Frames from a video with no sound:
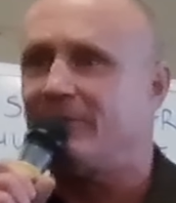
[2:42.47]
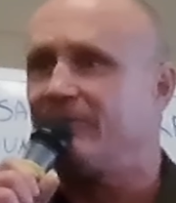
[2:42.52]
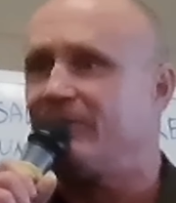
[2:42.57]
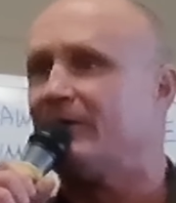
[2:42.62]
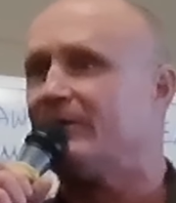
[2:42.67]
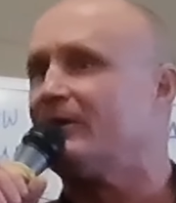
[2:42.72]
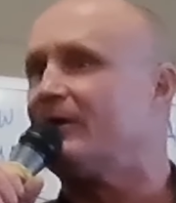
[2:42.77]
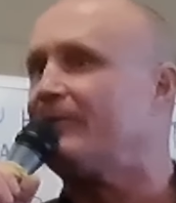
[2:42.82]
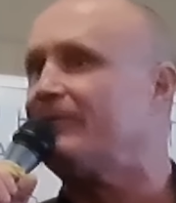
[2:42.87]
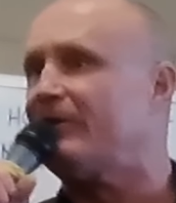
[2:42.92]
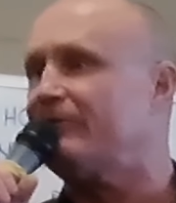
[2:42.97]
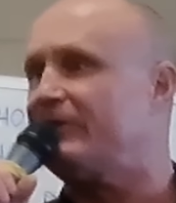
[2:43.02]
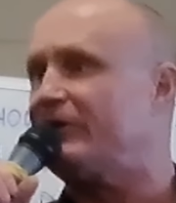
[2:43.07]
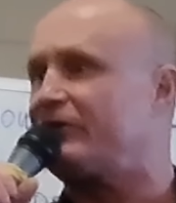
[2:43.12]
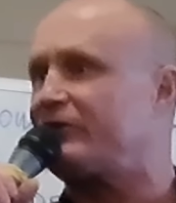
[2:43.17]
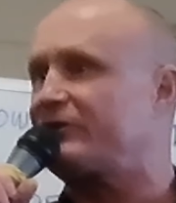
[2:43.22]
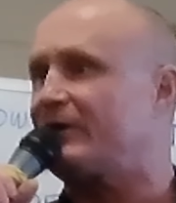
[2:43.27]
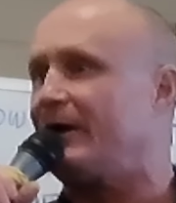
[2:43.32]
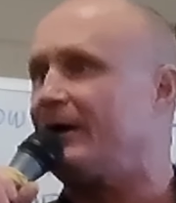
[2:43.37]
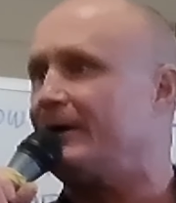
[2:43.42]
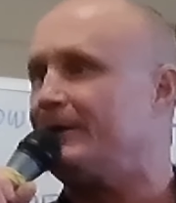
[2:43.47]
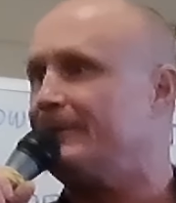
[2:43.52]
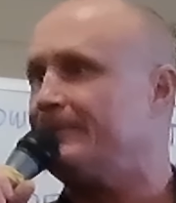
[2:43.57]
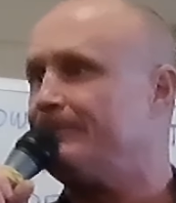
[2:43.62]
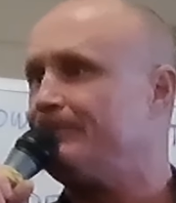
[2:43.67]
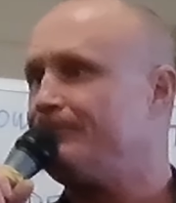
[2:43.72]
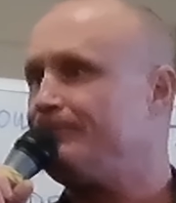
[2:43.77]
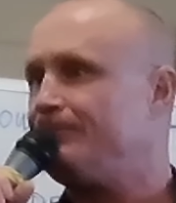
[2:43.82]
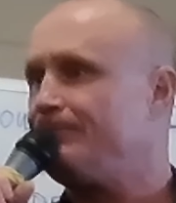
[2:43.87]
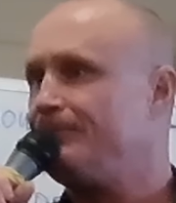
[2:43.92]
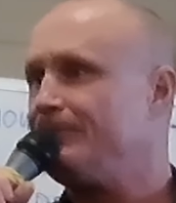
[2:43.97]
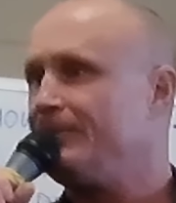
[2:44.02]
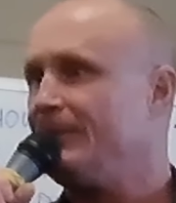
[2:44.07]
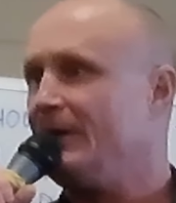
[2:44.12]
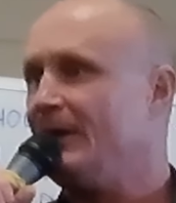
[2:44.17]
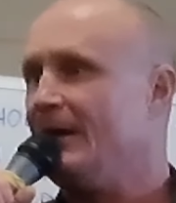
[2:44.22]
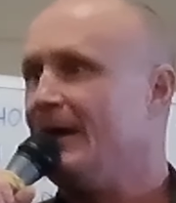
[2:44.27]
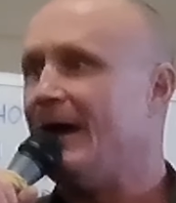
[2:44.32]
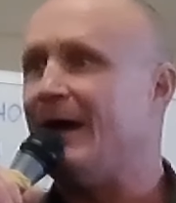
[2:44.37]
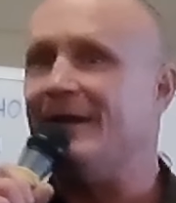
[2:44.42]
of the love of his son.
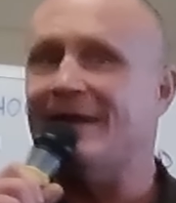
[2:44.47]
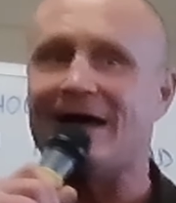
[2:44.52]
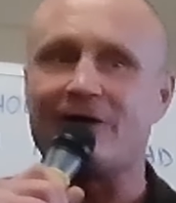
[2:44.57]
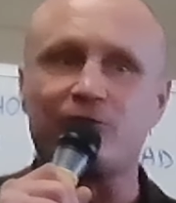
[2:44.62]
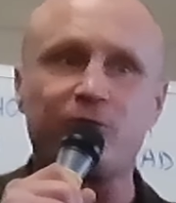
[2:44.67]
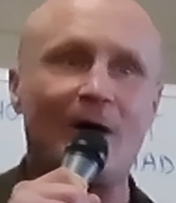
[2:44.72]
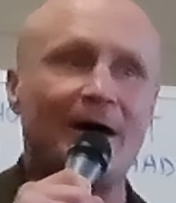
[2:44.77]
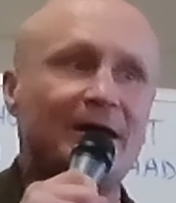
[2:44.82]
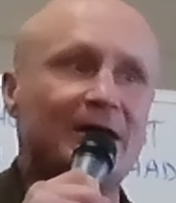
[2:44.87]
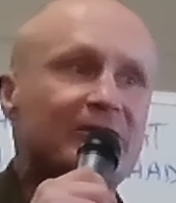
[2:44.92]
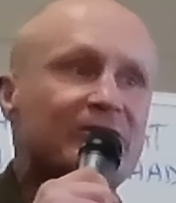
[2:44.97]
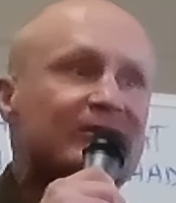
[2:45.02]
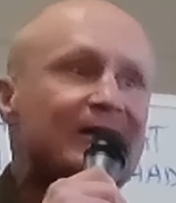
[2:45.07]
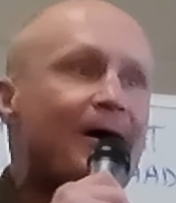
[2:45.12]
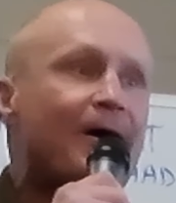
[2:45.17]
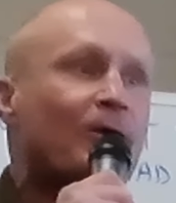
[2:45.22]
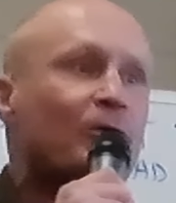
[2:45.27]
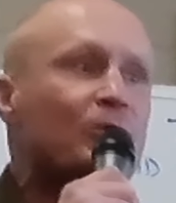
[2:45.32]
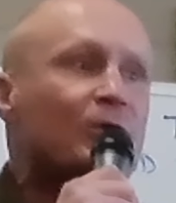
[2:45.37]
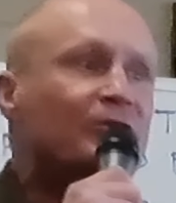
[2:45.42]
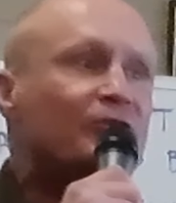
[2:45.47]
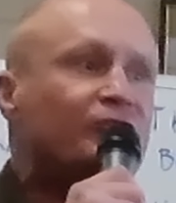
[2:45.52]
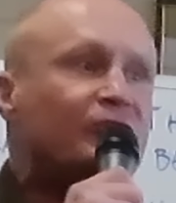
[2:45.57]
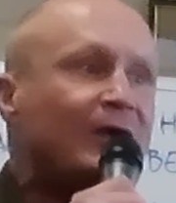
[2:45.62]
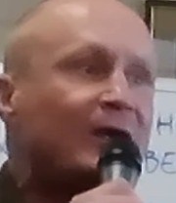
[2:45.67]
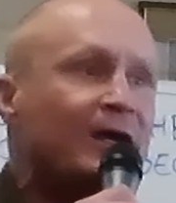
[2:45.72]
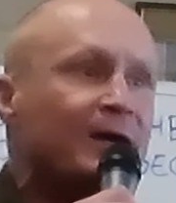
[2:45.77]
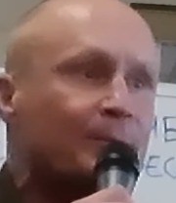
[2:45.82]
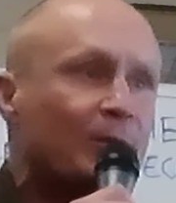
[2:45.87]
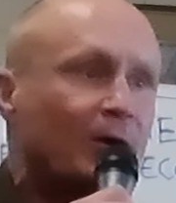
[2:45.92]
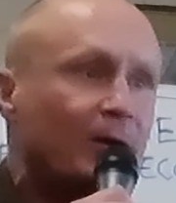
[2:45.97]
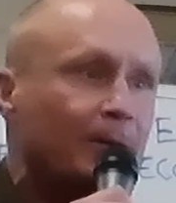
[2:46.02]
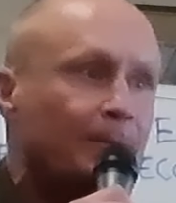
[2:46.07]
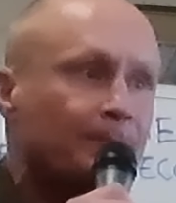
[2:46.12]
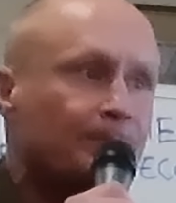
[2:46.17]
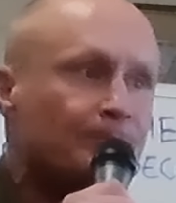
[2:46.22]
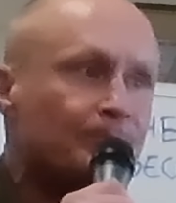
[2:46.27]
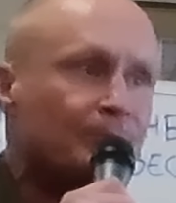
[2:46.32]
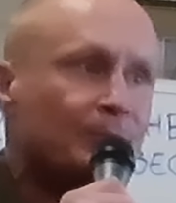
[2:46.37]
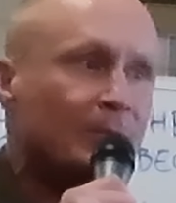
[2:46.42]
And that's why he's our redeemer.
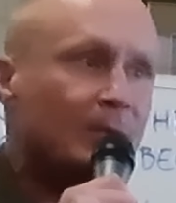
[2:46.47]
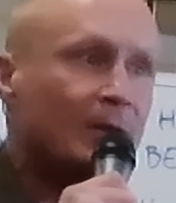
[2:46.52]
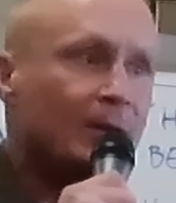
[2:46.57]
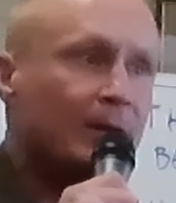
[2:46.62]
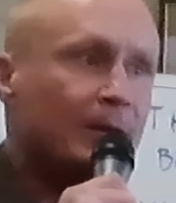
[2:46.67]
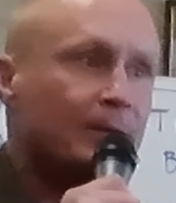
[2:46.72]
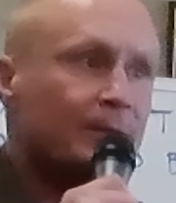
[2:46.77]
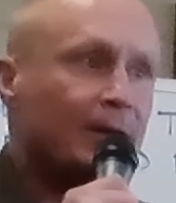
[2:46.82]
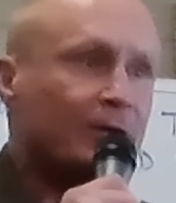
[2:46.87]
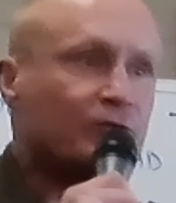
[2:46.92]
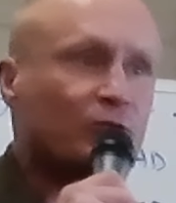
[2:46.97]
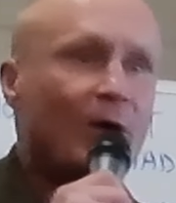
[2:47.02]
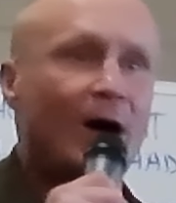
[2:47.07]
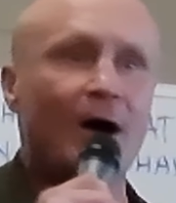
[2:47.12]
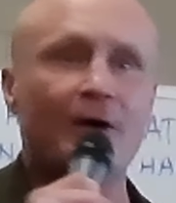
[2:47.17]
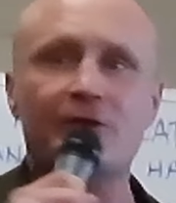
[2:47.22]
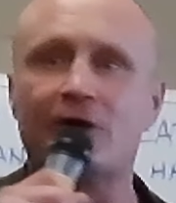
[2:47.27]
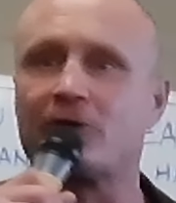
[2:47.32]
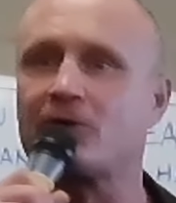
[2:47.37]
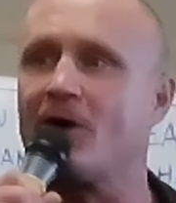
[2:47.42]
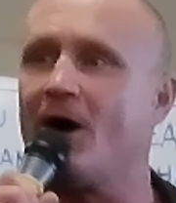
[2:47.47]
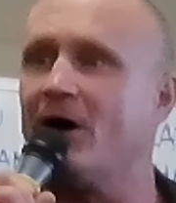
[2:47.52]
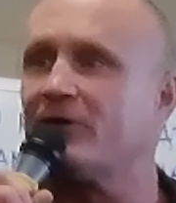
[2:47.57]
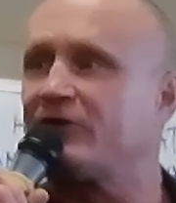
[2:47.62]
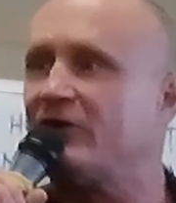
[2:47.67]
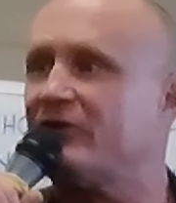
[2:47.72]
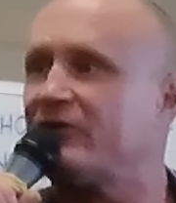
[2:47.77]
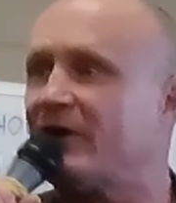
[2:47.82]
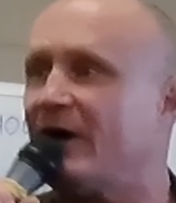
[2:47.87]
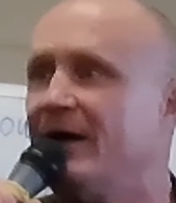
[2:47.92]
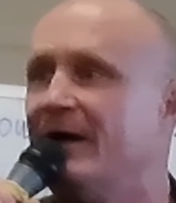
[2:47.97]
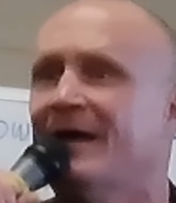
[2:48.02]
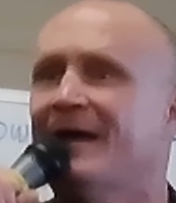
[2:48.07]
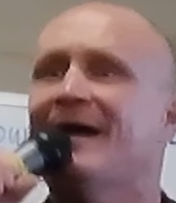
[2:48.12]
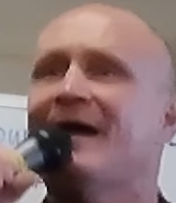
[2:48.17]
That's why on the cross he said,